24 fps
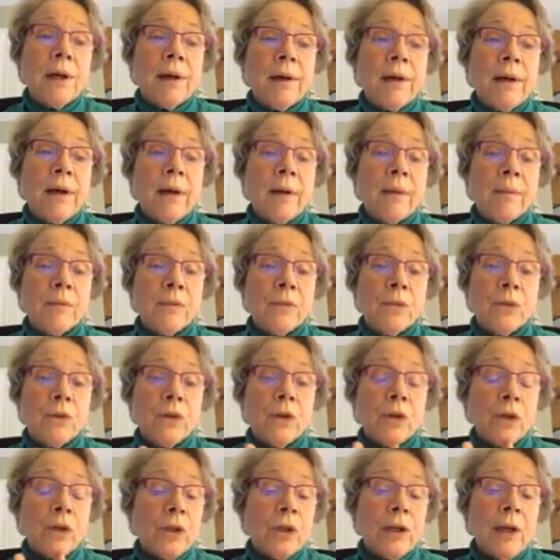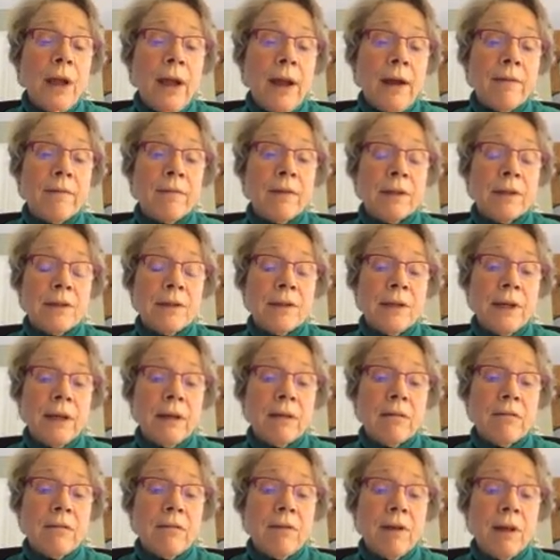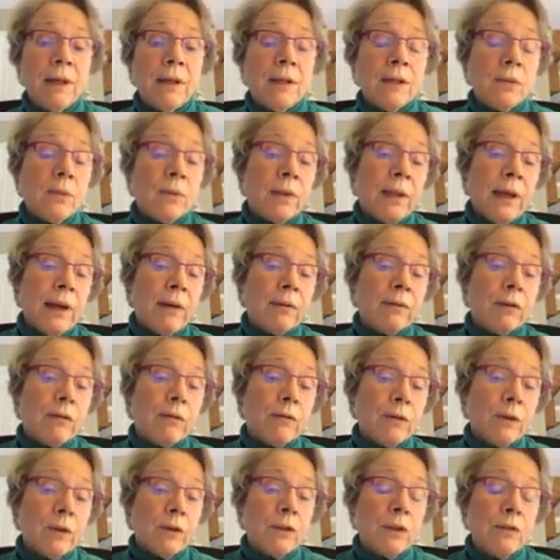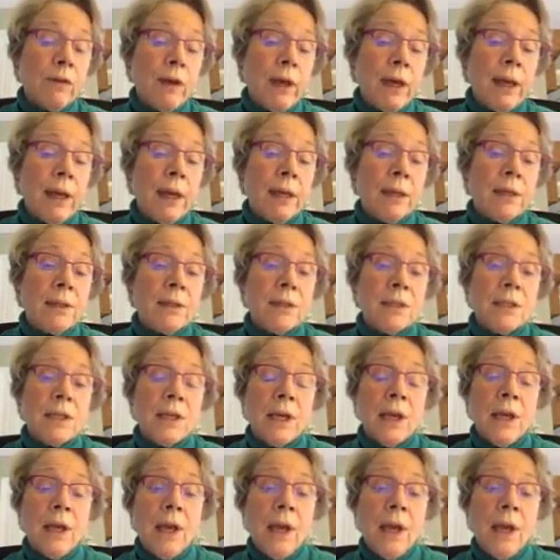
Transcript: Couldn't have the second phase without the first phase.